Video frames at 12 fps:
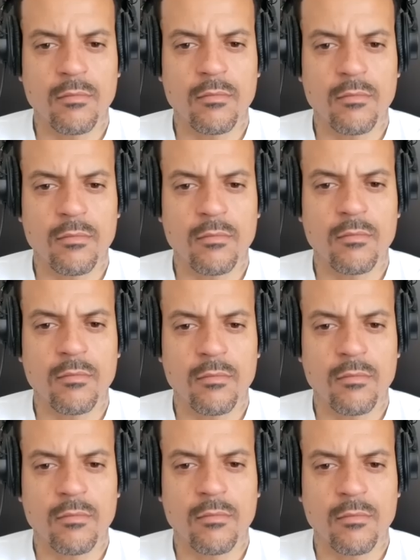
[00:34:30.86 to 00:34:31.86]

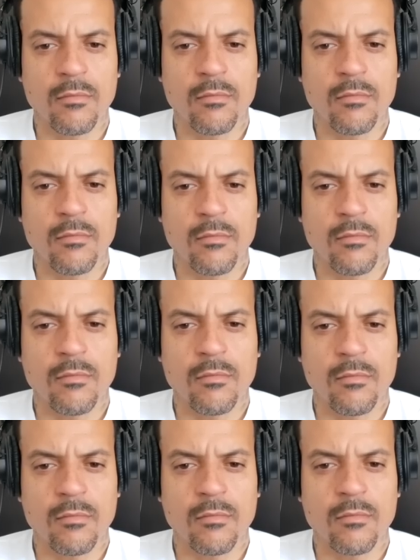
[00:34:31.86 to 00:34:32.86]

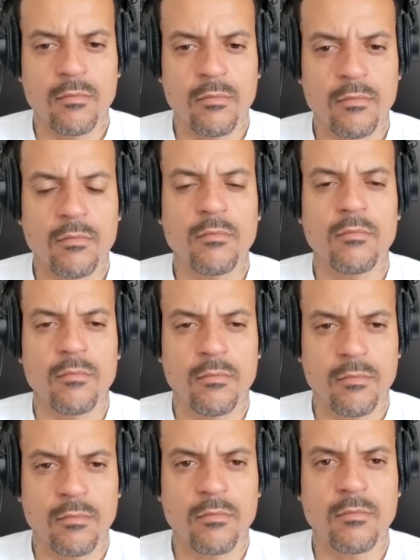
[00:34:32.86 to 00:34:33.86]

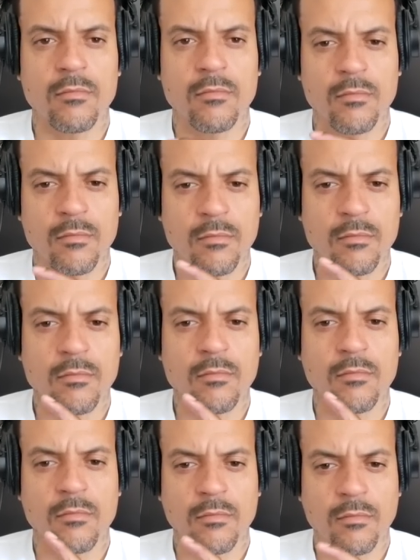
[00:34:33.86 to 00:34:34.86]

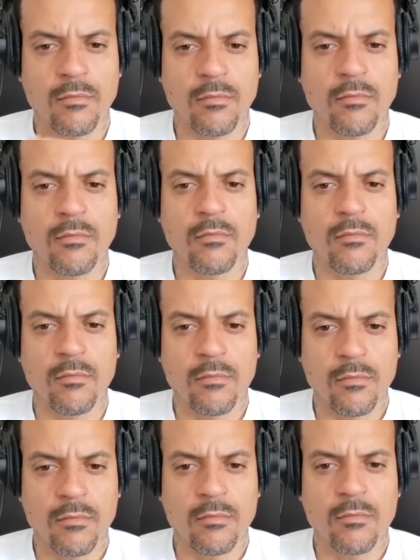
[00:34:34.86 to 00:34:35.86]

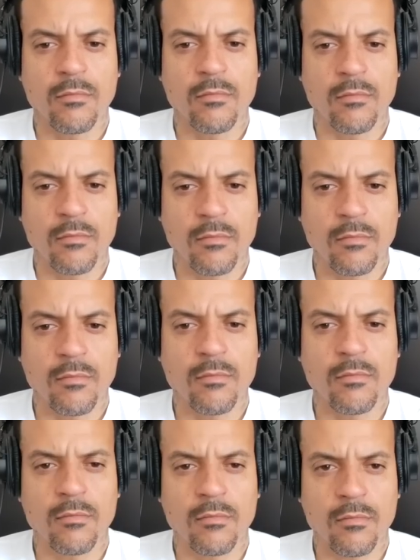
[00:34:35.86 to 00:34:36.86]

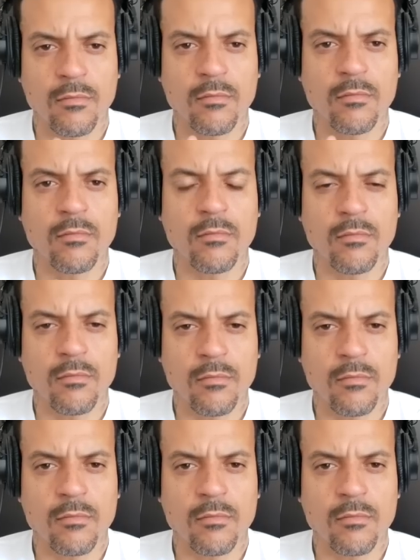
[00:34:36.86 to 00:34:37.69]
(silent)